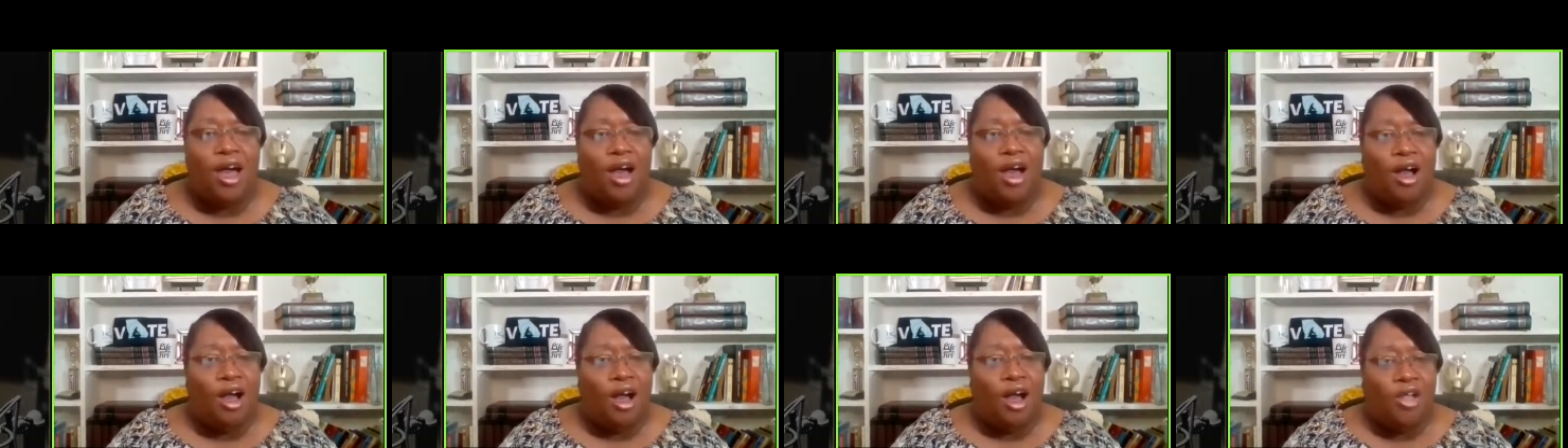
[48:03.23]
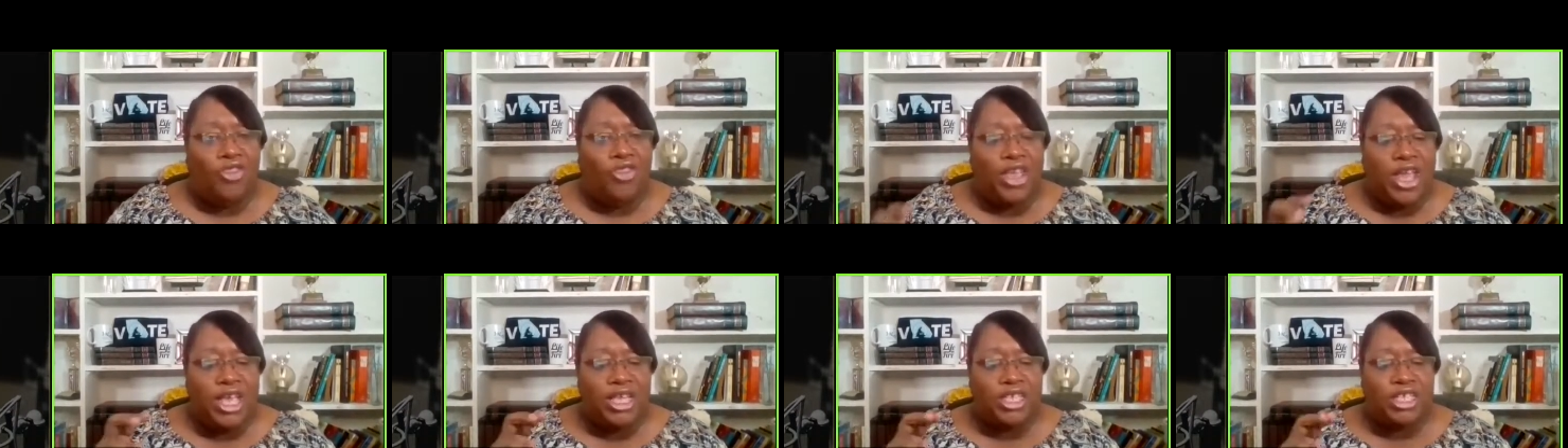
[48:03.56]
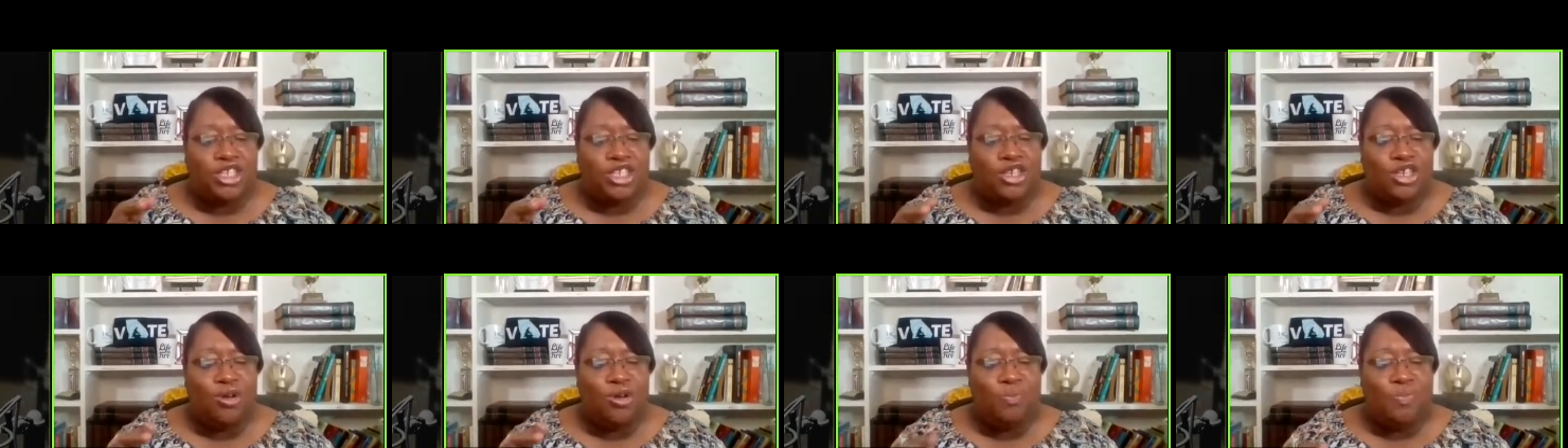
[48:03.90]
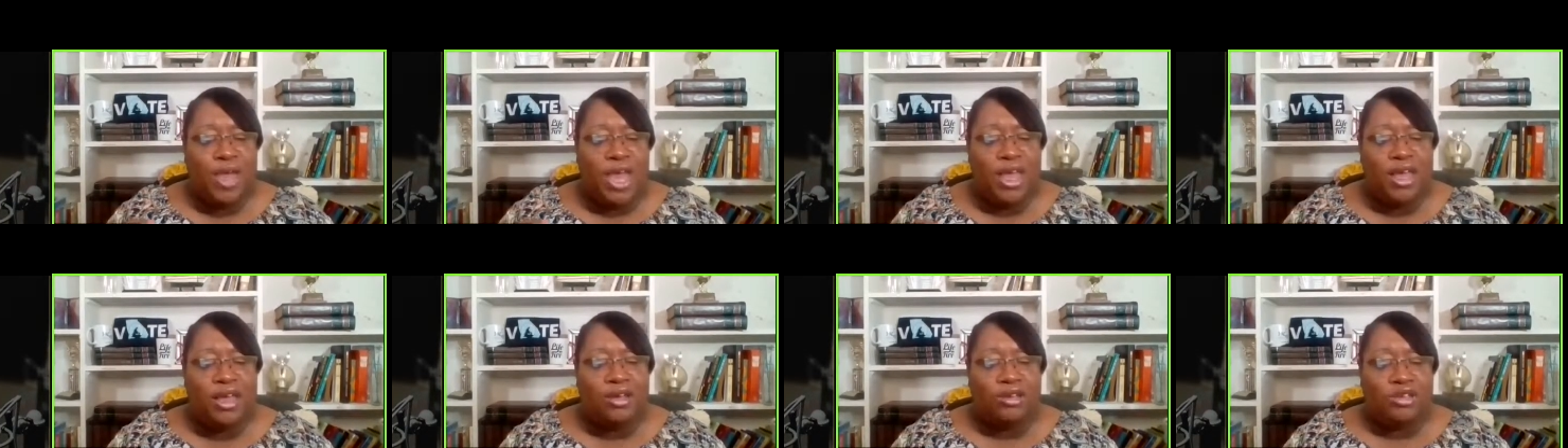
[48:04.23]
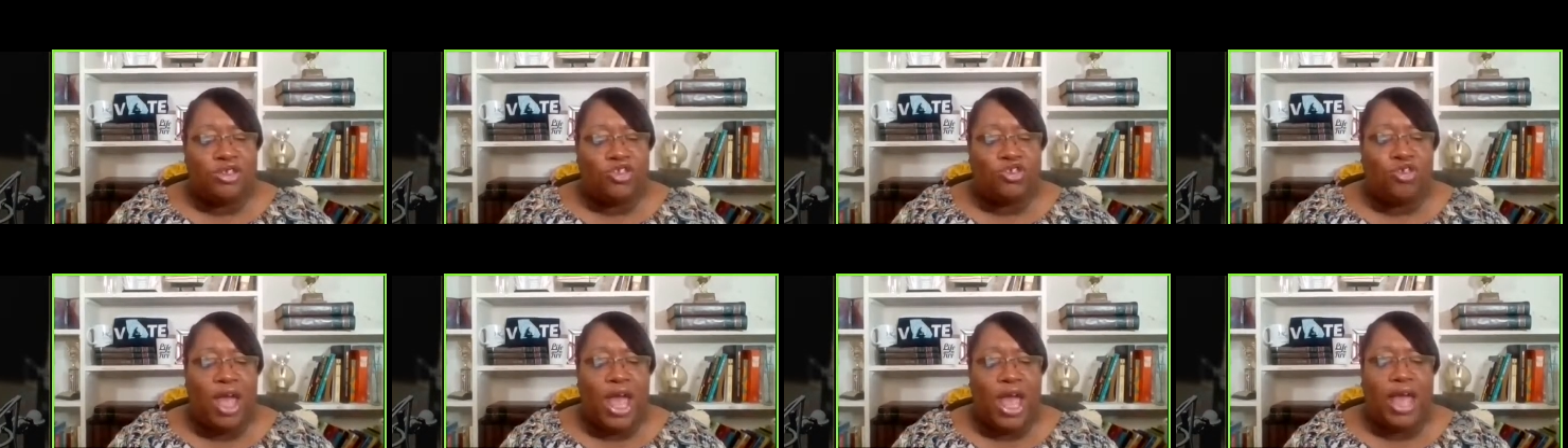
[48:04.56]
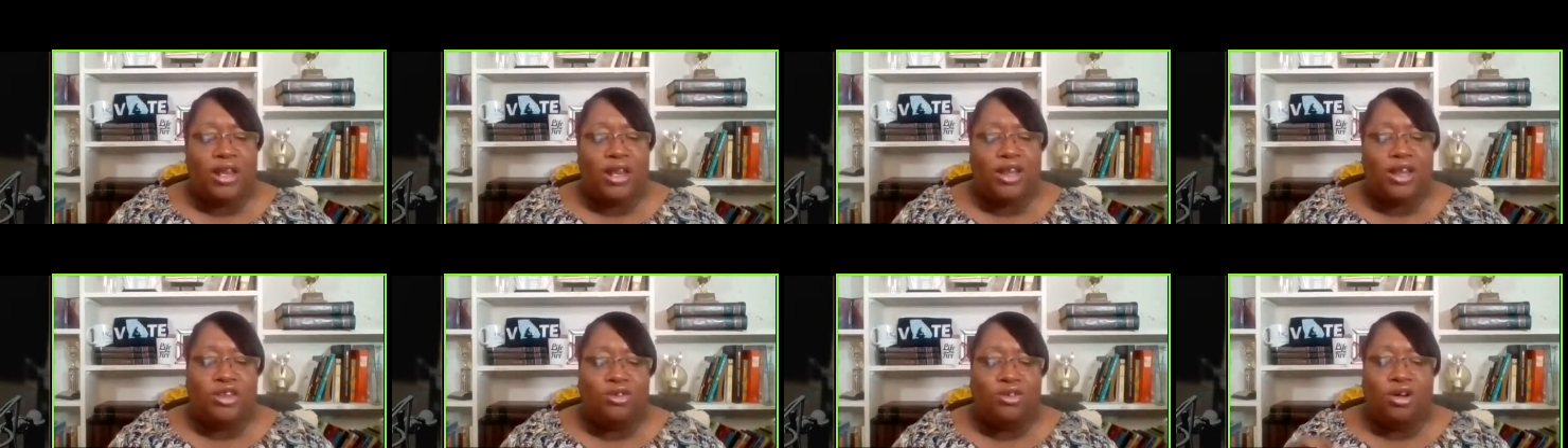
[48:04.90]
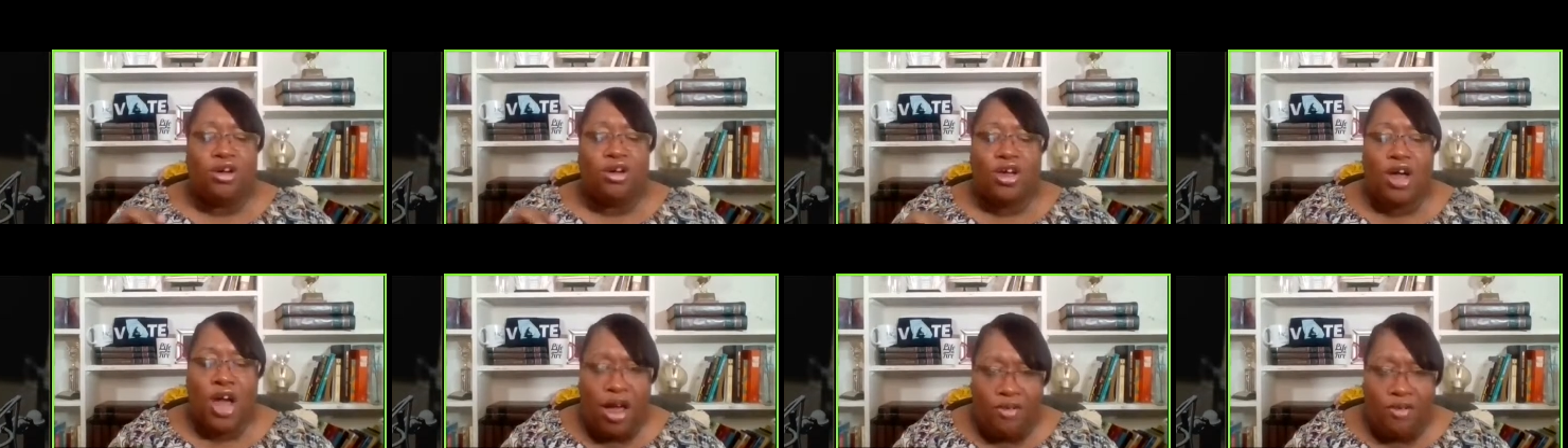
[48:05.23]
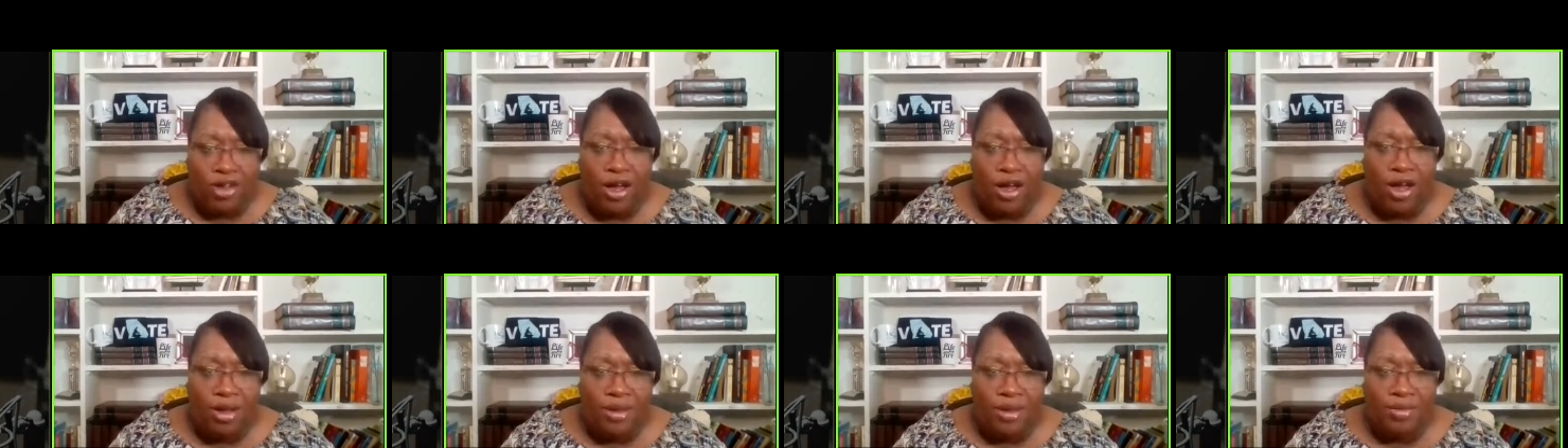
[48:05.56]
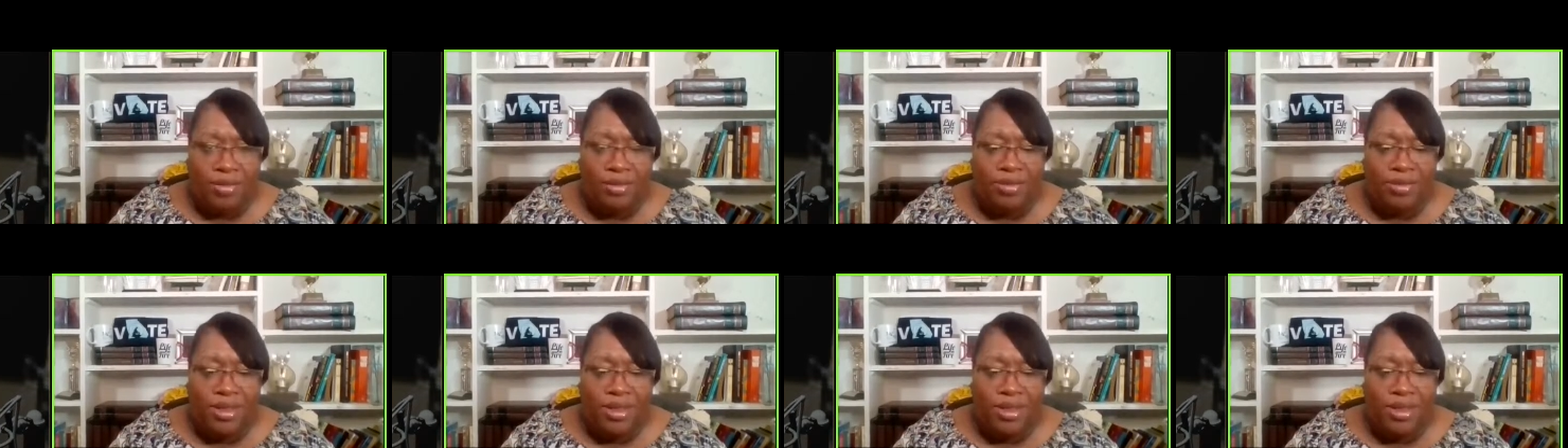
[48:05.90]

Are these 2 bills trying to do a cover-up